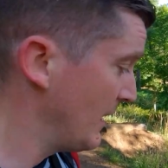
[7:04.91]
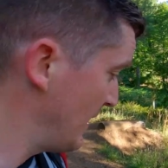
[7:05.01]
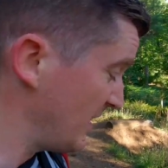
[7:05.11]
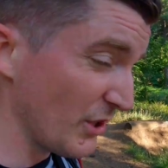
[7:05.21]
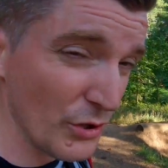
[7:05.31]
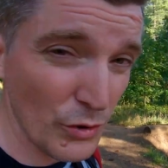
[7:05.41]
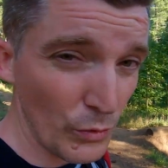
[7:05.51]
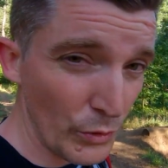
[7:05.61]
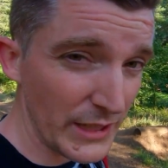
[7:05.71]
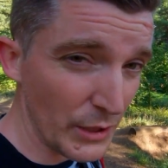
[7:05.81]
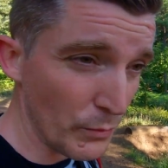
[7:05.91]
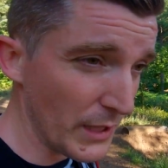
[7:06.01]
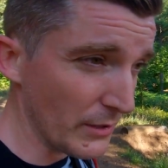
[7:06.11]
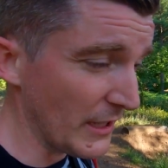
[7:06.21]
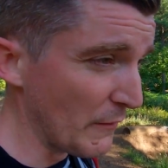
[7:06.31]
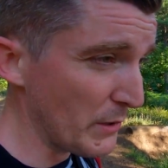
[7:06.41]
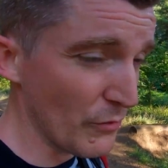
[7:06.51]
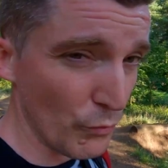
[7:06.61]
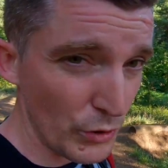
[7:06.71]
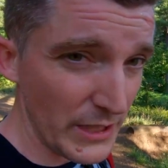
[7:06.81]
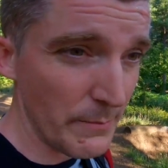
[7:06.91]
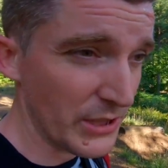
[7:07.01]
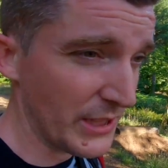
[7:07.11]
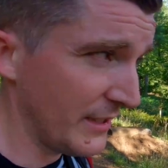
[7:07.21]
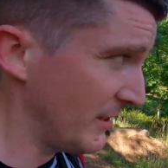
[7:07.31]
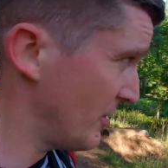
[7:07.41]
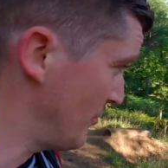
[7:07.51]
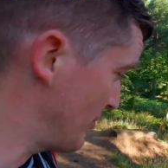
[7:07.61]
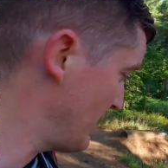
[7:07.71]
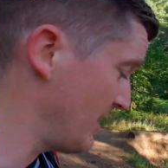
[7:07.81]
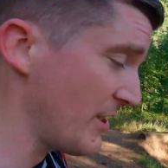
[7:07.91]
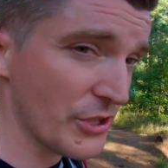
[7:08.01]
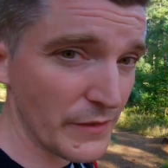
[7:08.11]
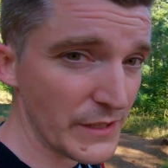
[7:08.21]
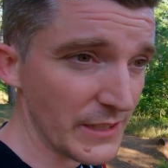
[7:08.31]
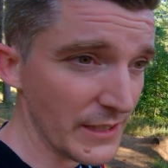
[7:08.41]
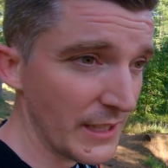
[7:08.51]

They do it really well. I've been in really muddy conditions and they shifted it,